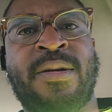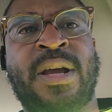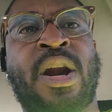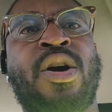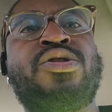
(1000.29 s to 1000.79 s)

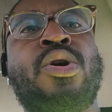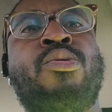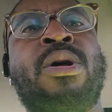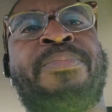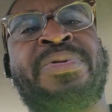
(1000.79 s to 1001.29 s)
And also
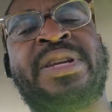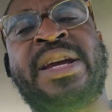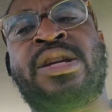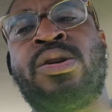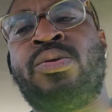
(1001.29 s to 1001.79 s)
what?
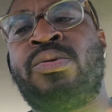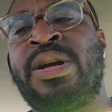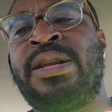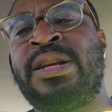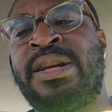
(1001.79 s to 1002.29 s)
Protect you
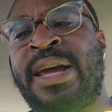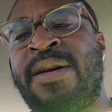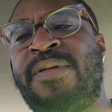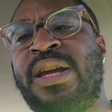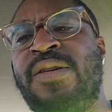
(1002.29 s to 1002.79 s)
in the day
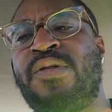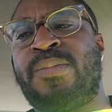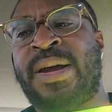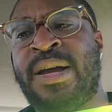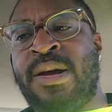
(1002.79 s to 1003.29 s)
of evil,
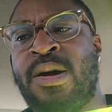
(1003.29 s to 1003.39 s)
man.